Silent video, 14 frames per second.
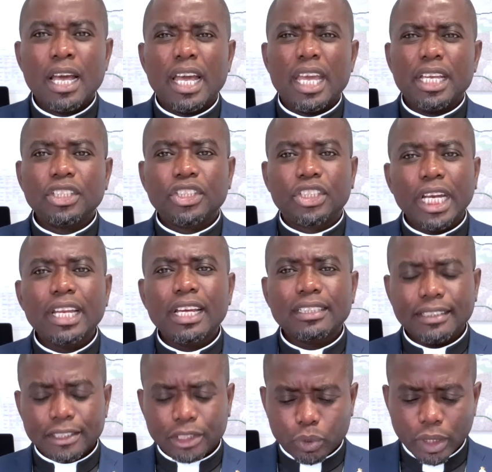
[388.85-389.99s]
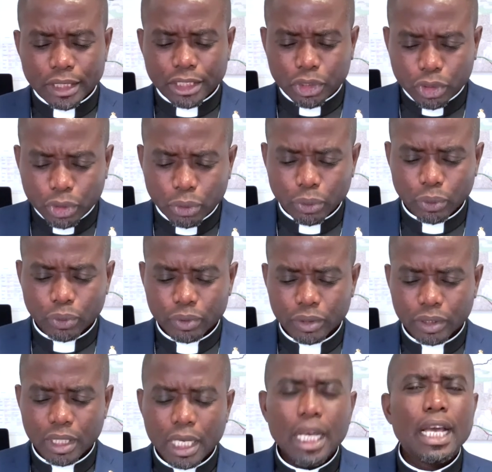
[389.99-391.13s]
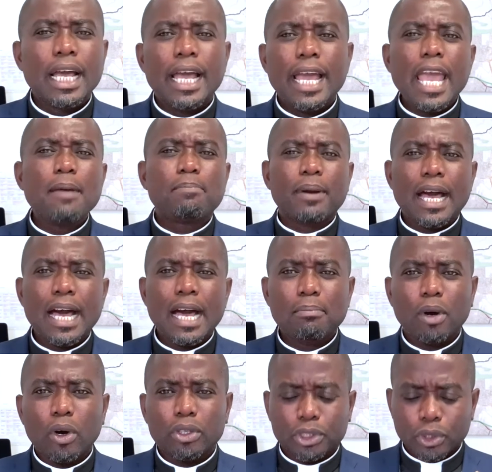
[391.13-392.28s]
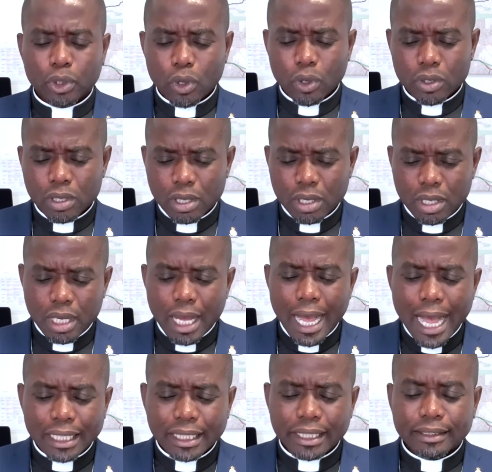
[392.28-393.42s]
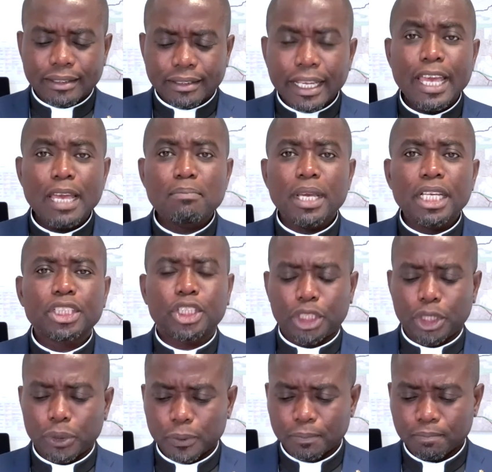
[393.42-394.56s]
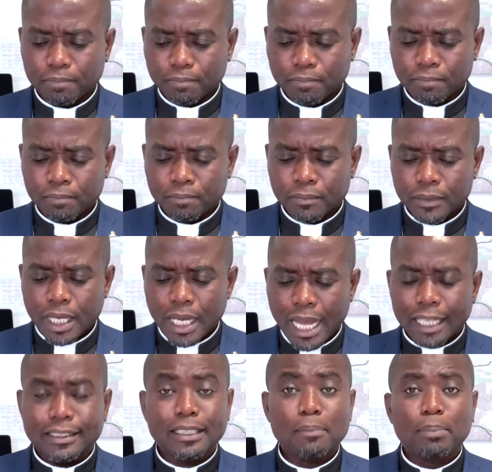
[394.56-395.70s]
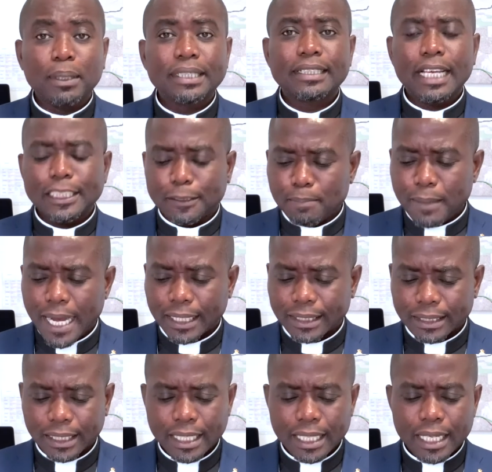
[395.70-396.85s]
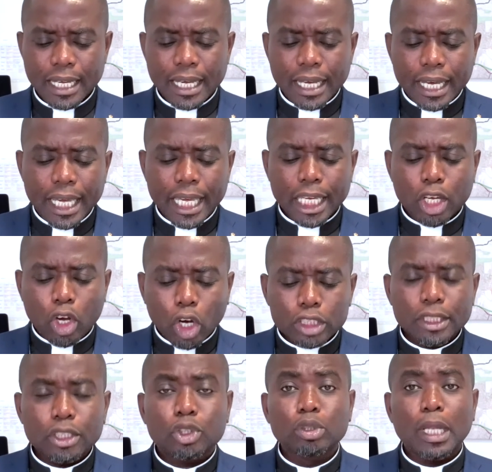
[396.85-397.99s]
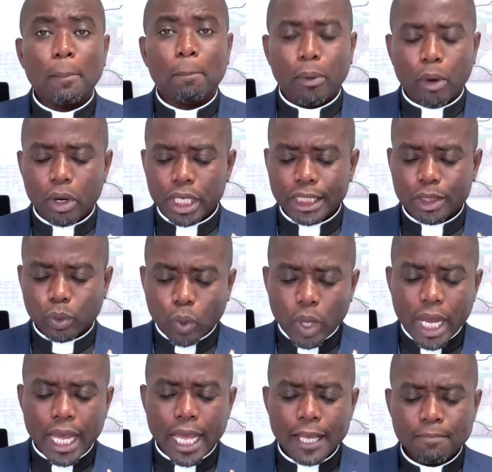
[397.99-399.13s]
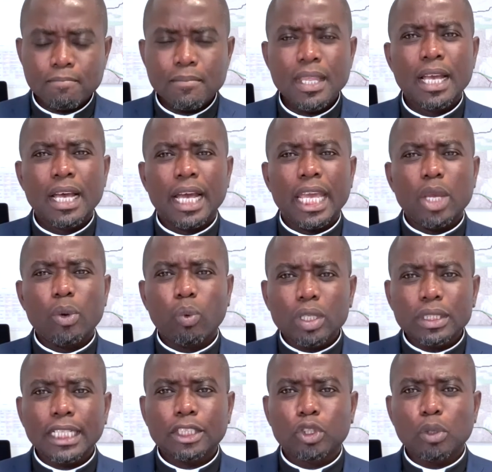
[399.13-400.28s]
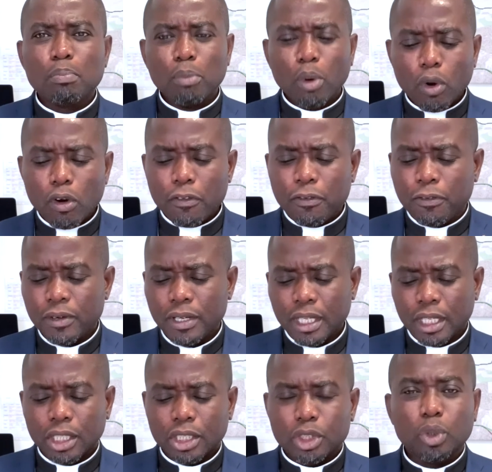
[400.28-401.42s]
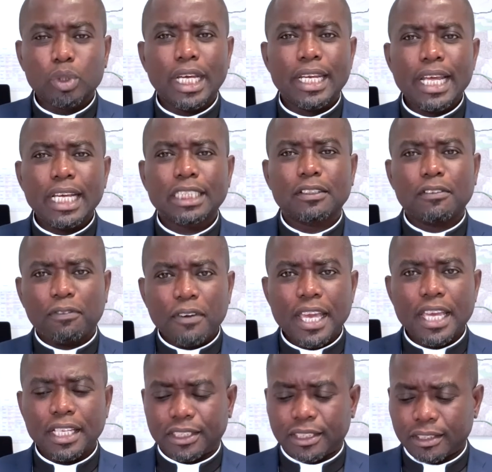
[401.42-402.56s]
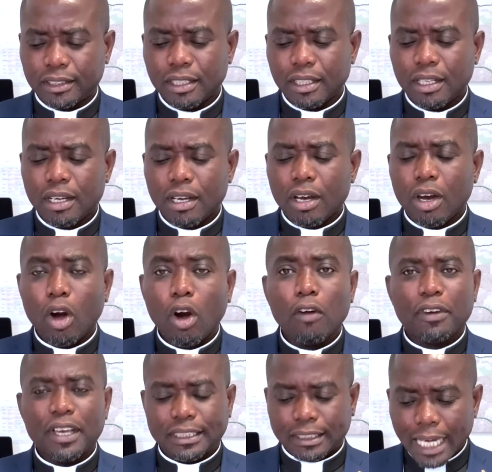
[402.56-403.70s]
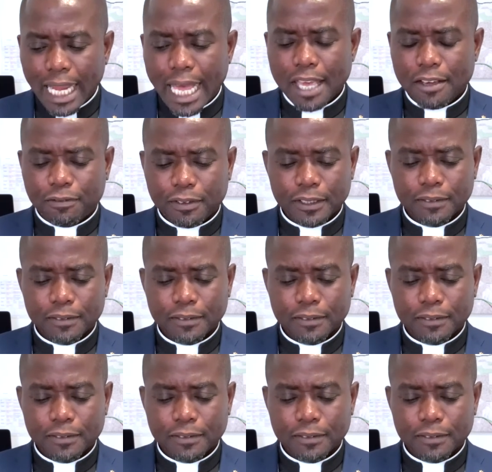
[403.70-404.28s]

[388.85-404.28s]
In Genesis 22, Abraham also had the same issue. As a businessman, he got to the point where he wanted to move to the next phase of his life.